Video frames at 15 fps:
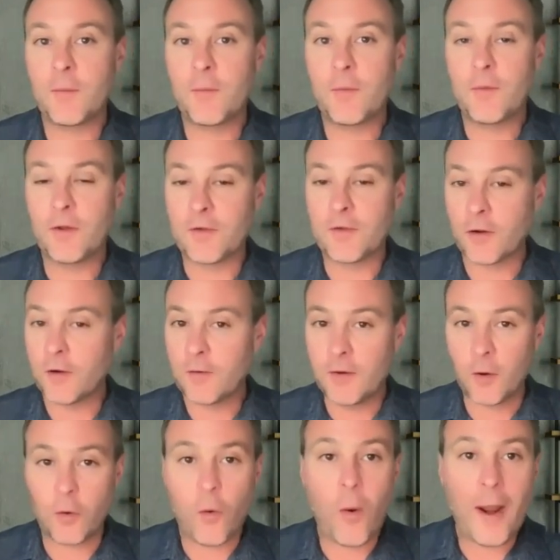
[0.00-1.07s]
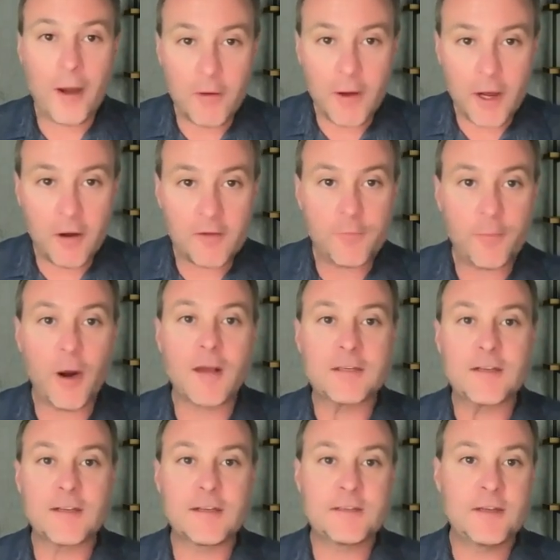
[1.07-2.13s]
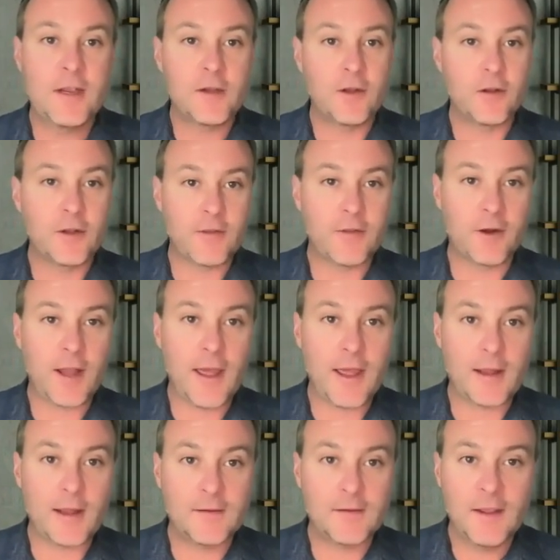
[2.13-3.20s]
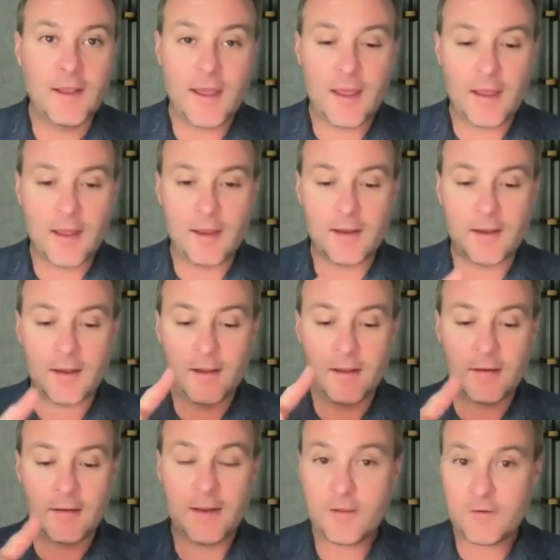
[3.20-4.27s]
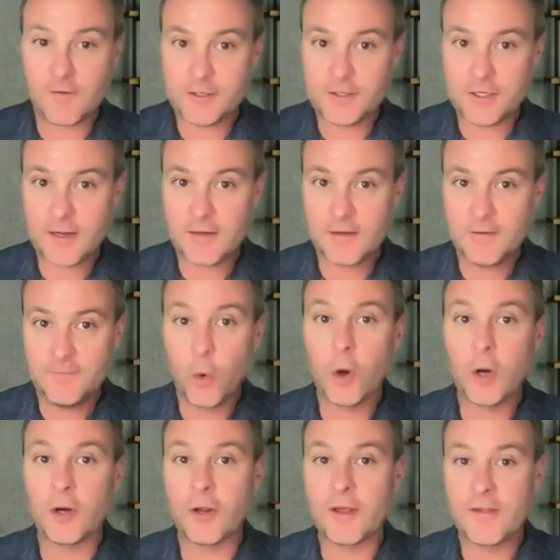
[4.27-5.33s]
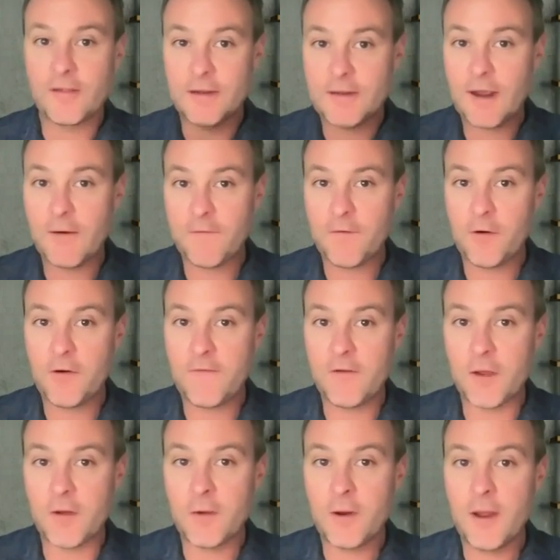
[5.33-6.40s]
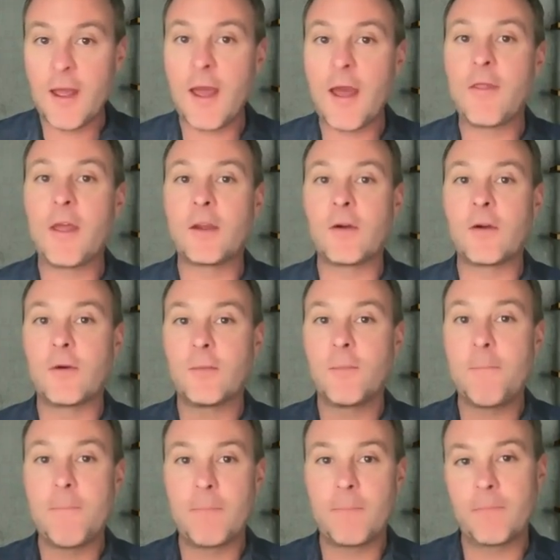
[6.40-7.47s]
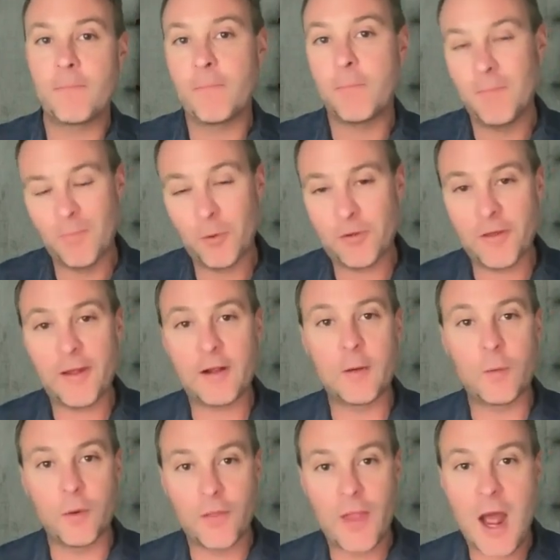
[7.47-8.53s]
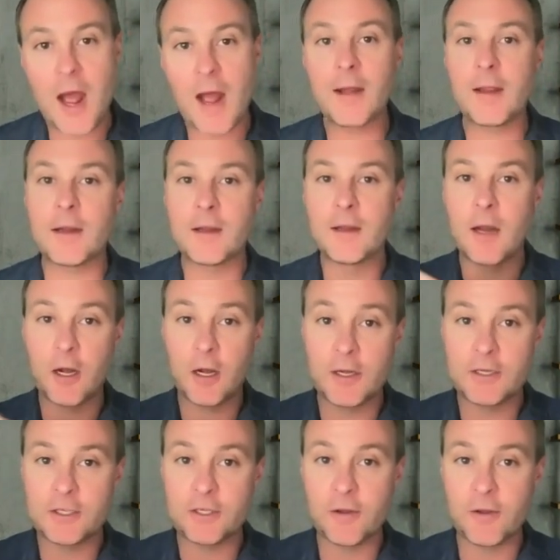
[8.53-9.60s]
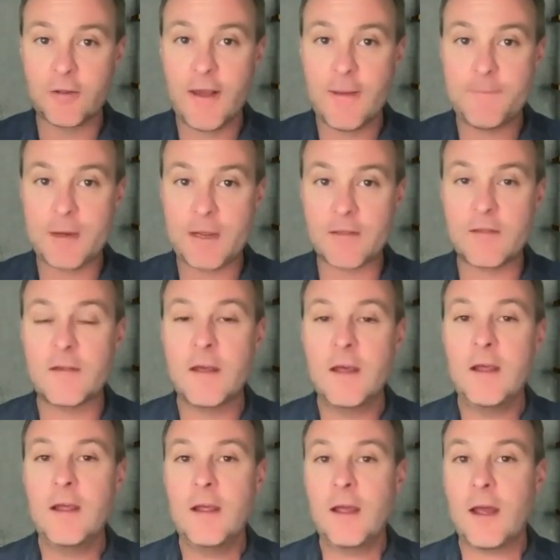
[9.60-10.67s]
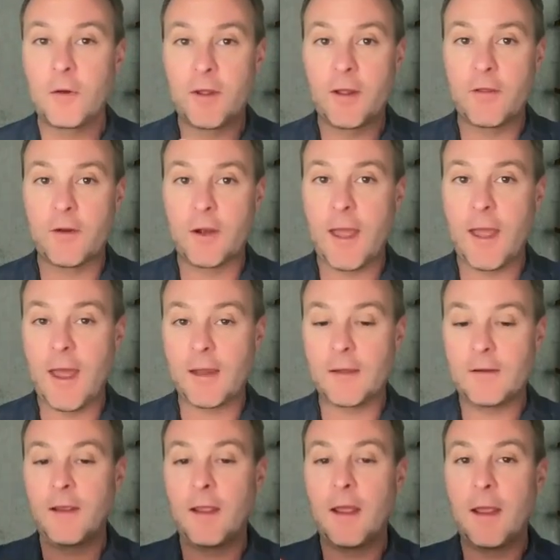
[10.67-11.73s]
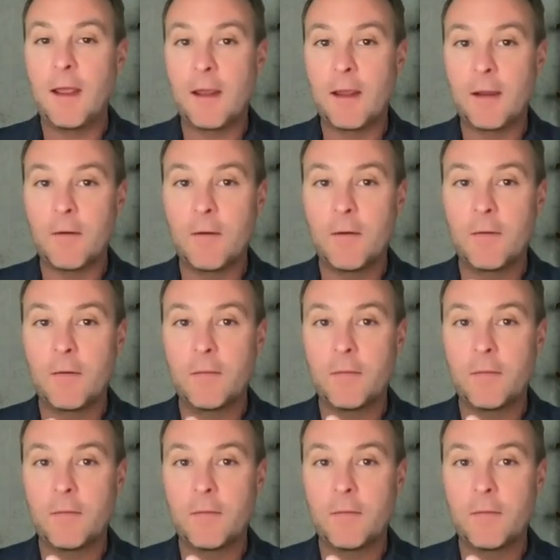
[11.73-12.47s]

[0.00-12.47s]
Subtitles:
there's quite a rigorous process. You'll either get a desk reject or it'll get sent out for review, and then you most likely will not get an unconditional acceptance. You'll either get a